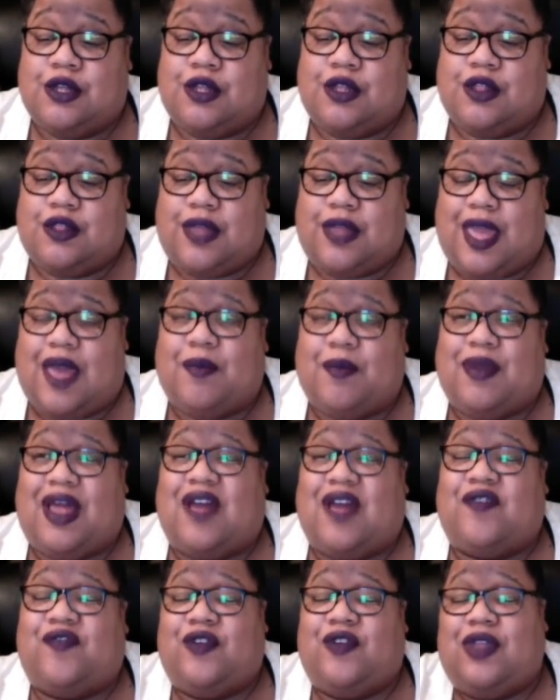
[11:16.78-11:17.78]
that. But
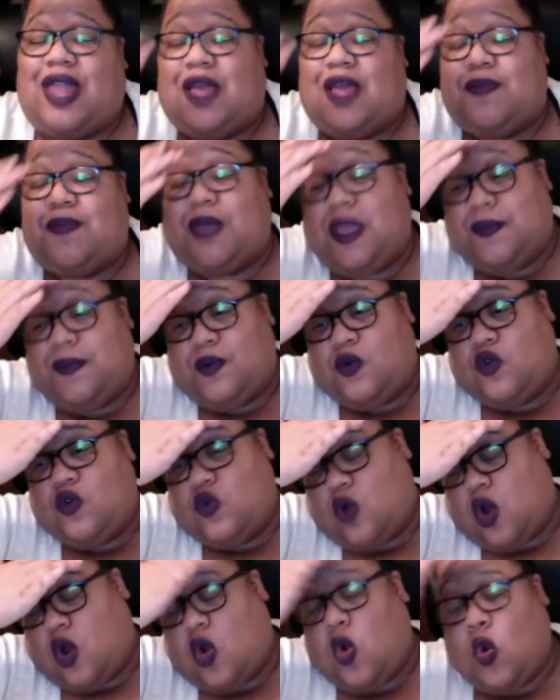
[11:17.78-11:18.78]
I feel like people
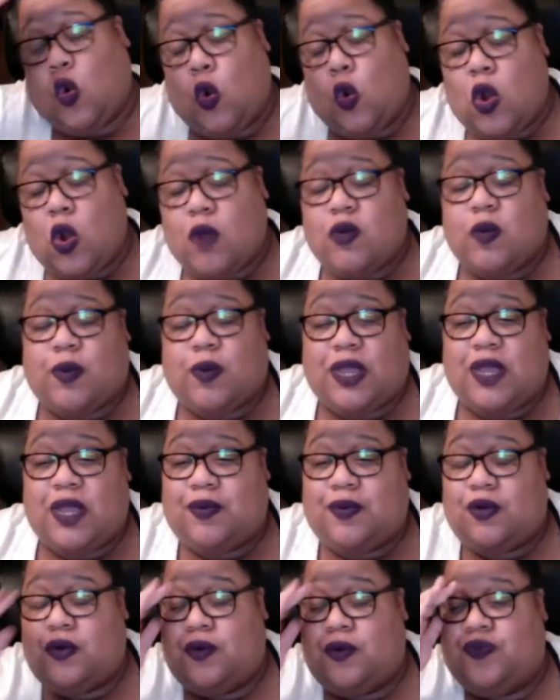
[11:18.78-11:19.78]
who are horrible
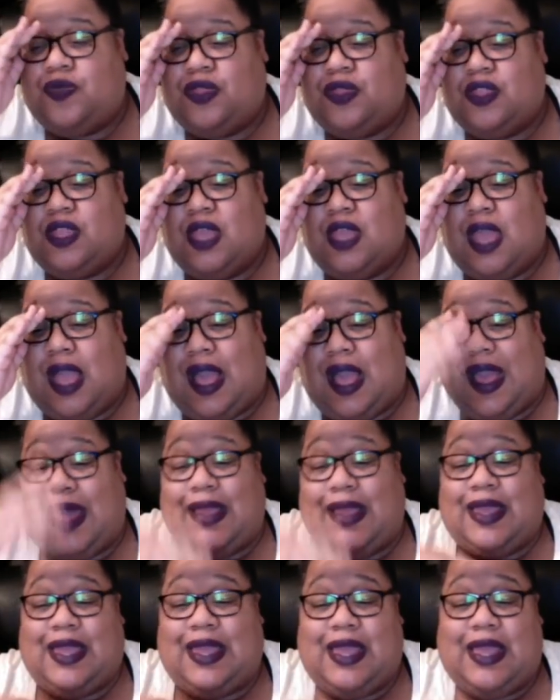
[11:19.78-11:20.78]
people,
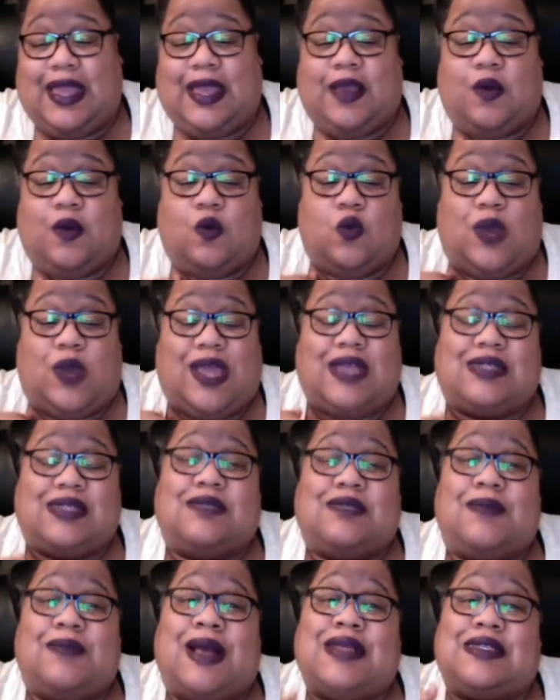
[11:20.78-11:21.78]
I can't
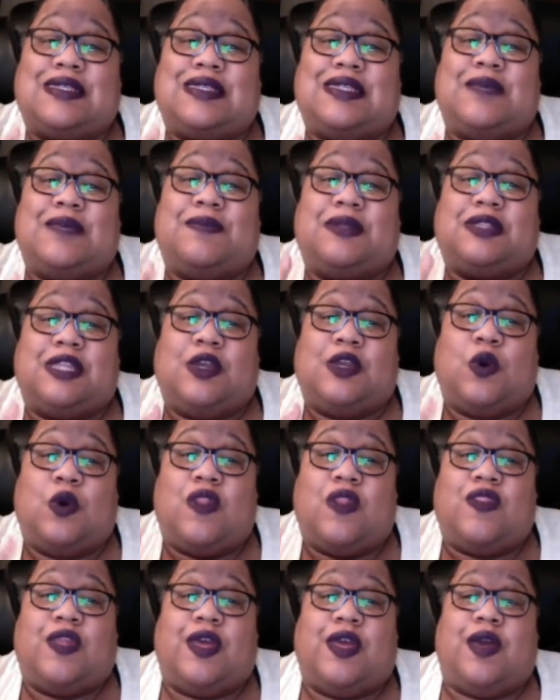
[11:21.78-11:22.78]
waste my sympathy
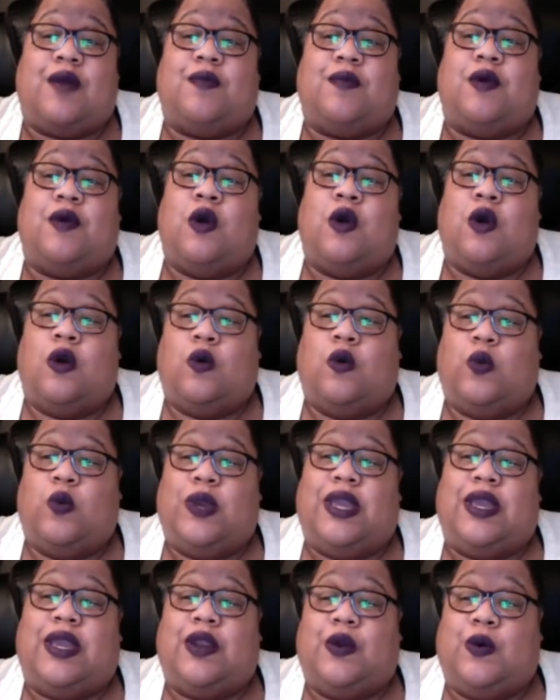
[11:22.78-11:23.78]
on them
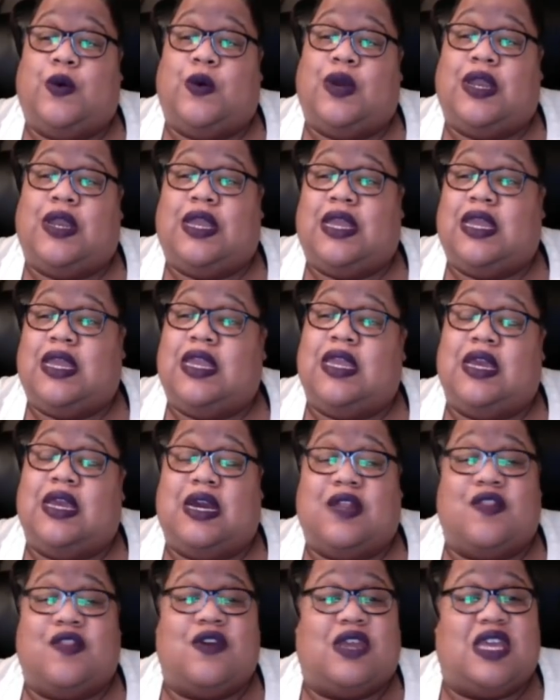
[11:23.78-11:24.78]
when on any
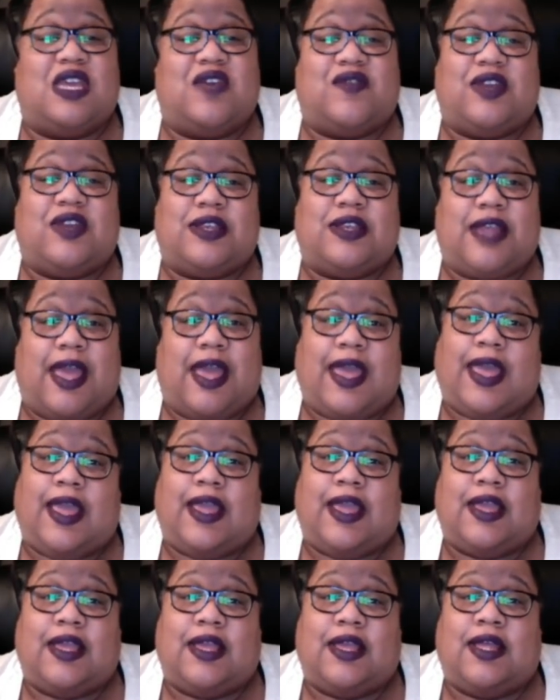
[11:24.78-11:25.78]
other given day